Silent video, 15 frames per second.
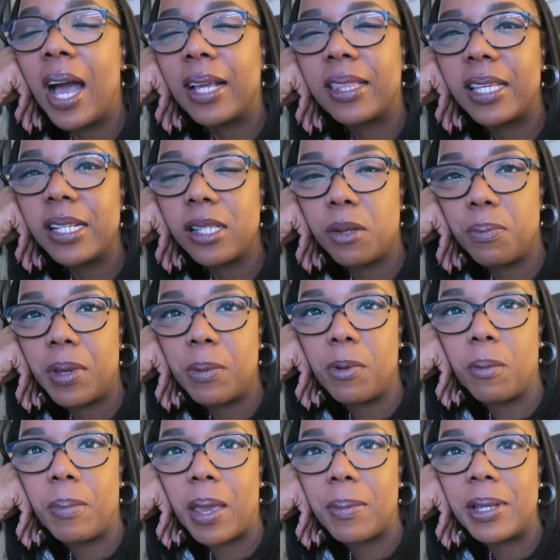I think some
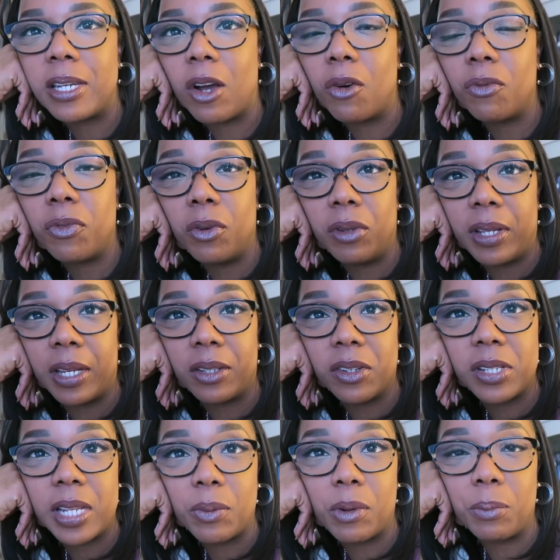people maybe don't fully
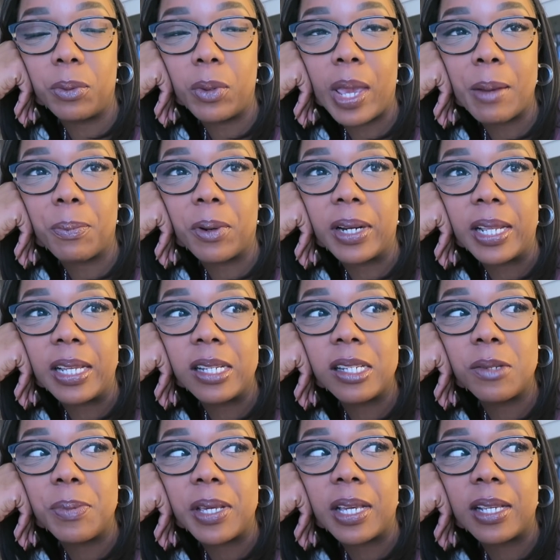understand what Blue Apron
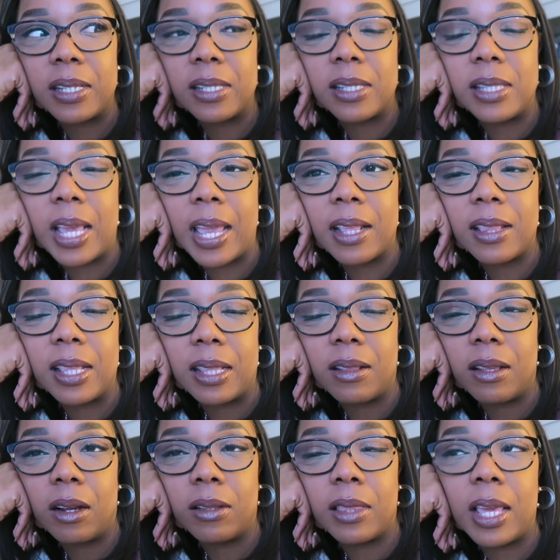is, because
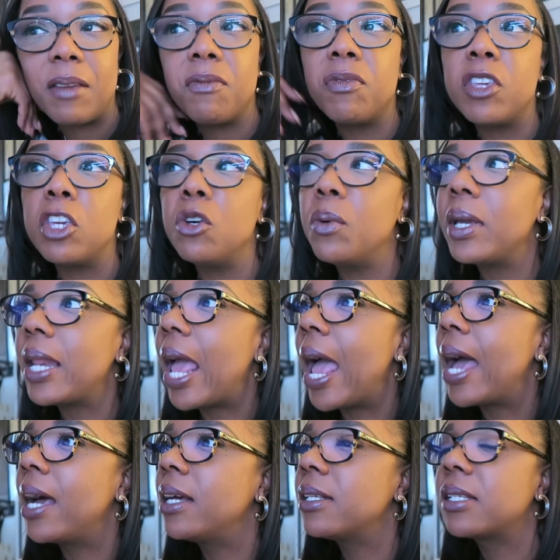they view it
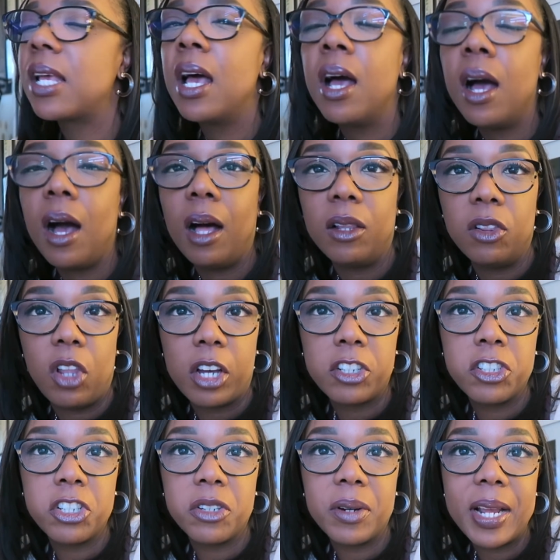as a
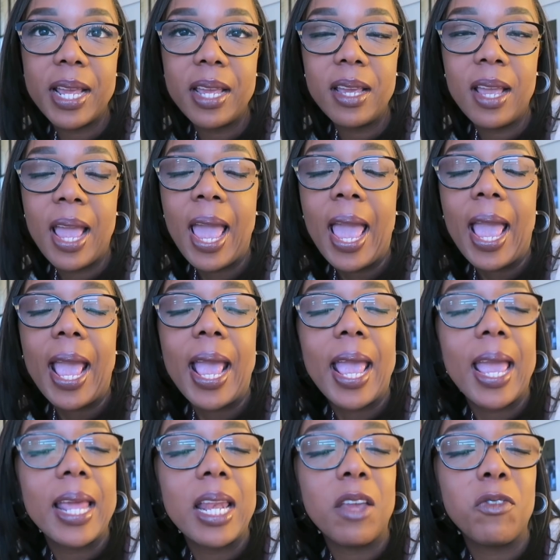luxury.
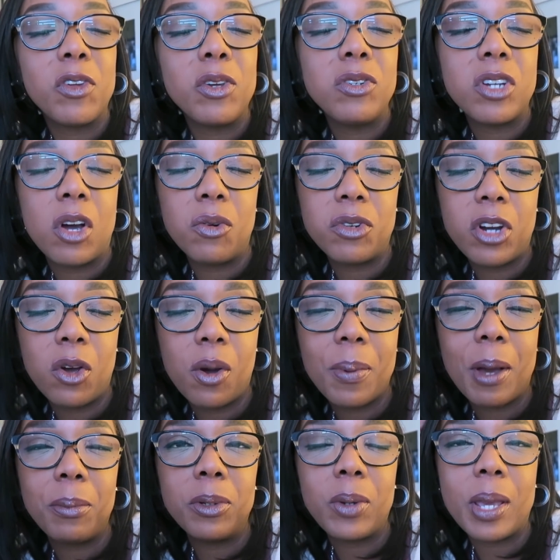And if you don't know
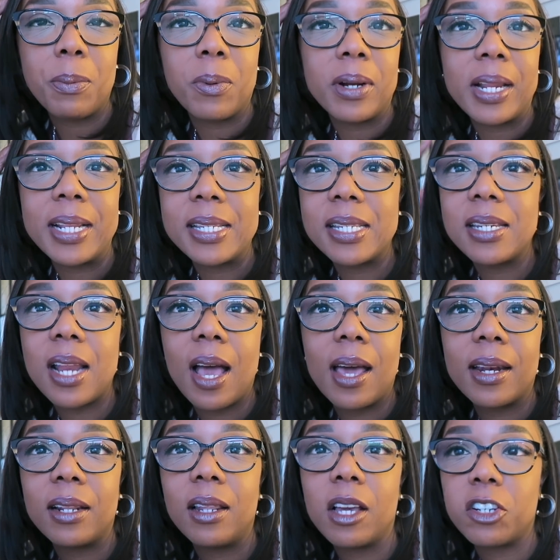about Blue Apron, it's
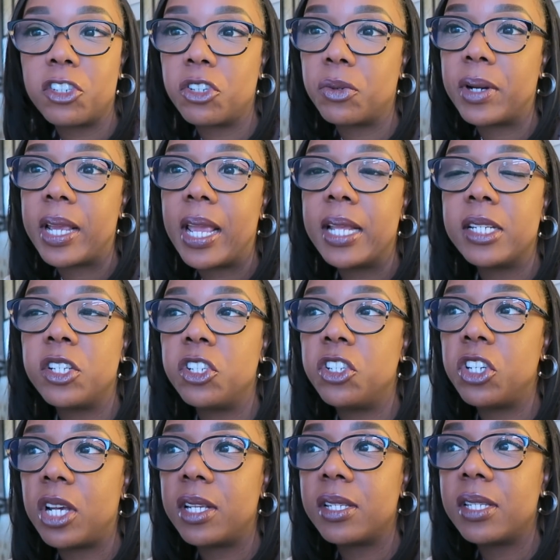not a luxury. It's
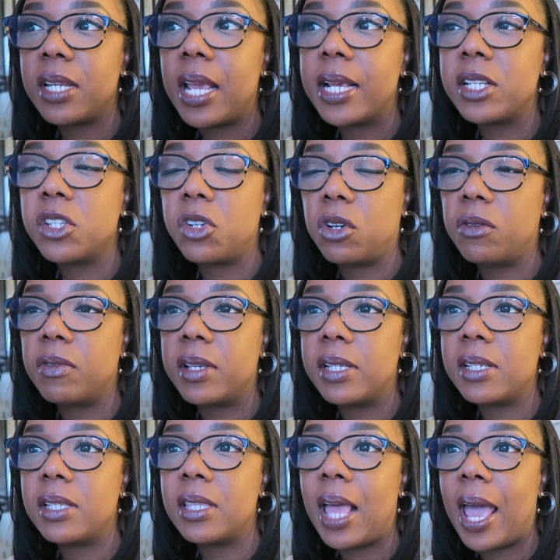just a
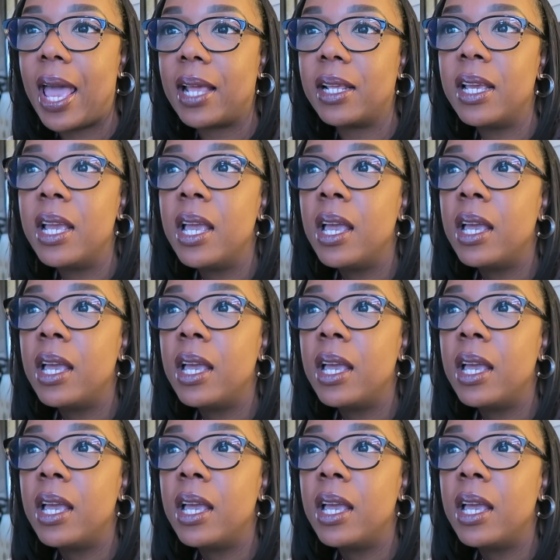service that